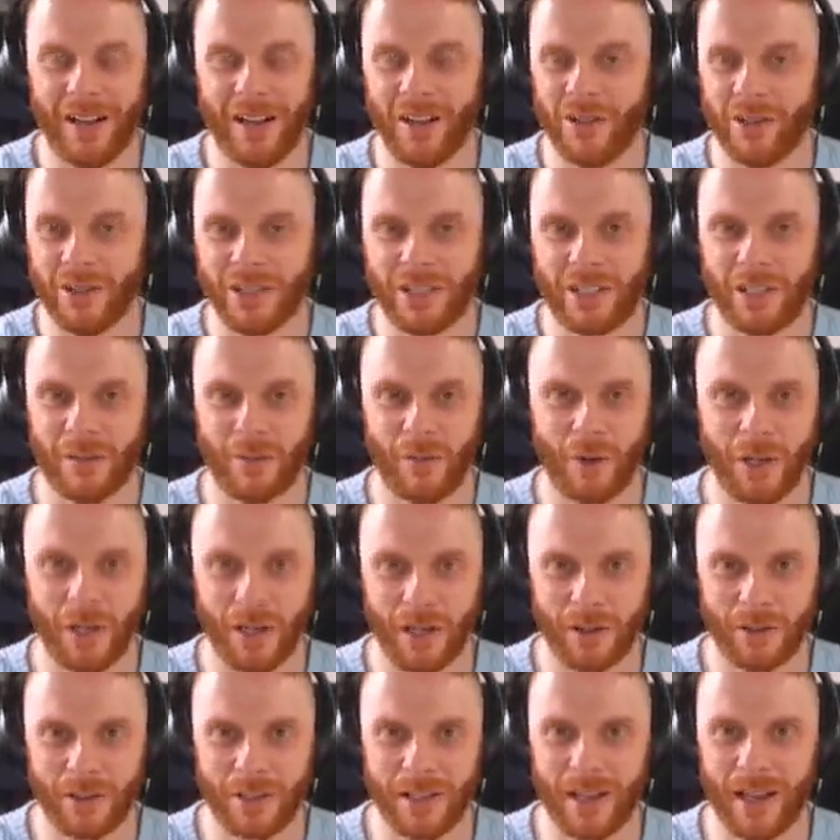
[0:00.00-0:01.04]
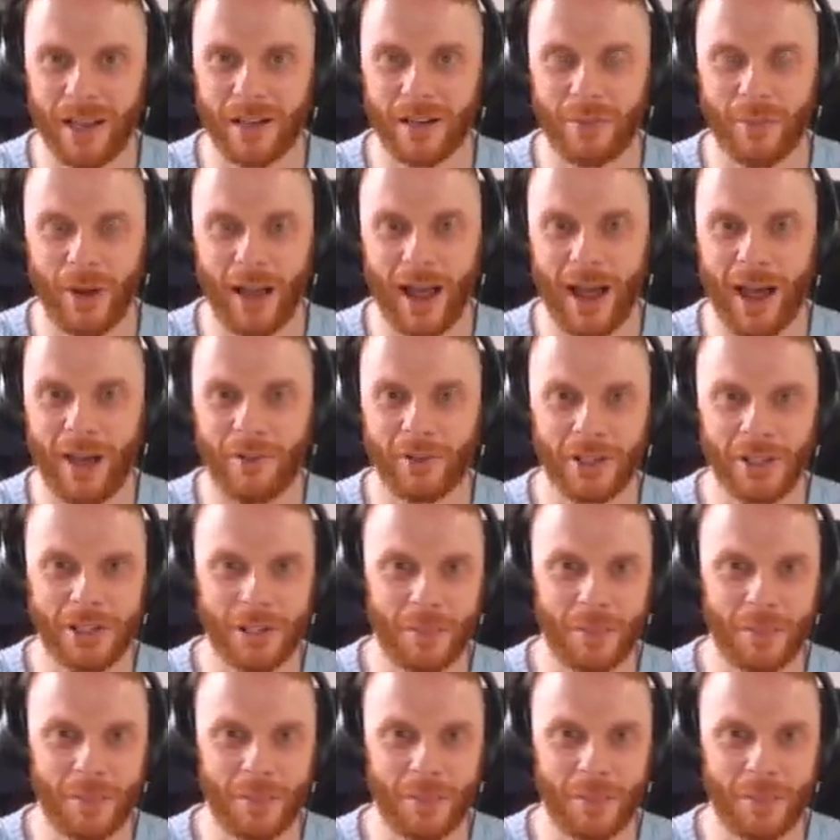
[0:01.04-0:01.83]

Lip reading: You just avoid it altogether by having this